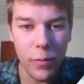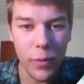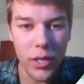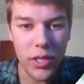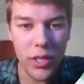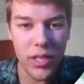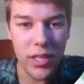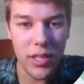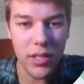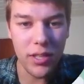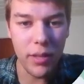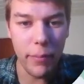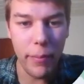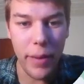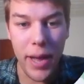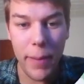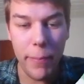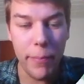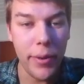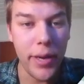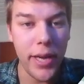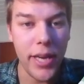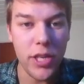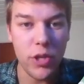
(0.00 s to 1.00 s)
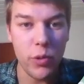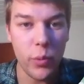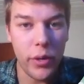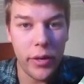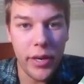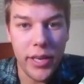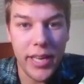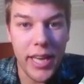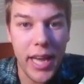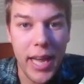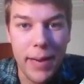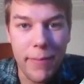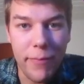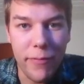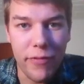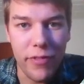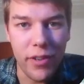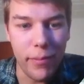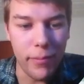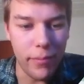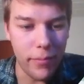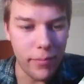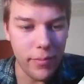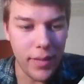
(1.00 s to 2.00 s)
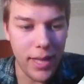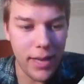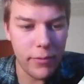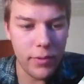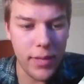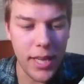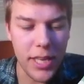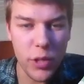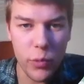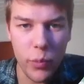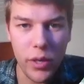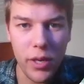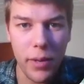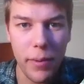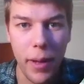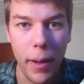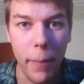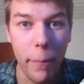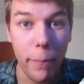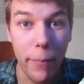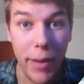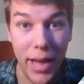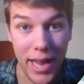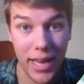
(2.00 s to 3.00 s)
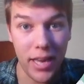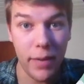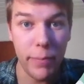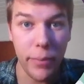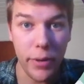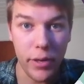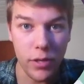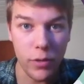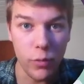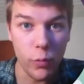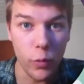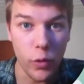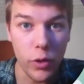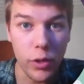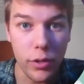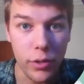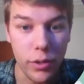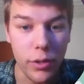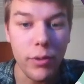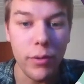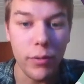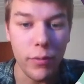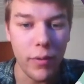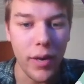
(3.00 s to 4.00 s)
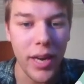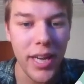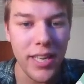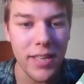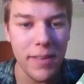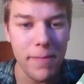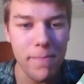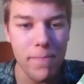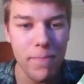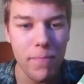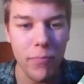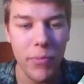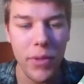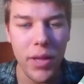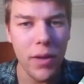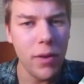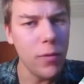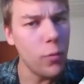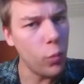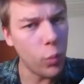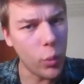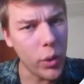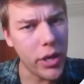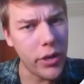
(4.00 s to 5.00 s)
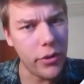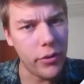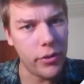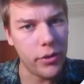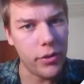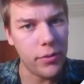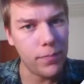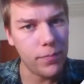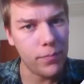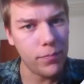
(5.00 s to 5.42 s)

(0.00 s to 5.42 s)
which is the map page where I came from. That's what a back button would do, right? Weird.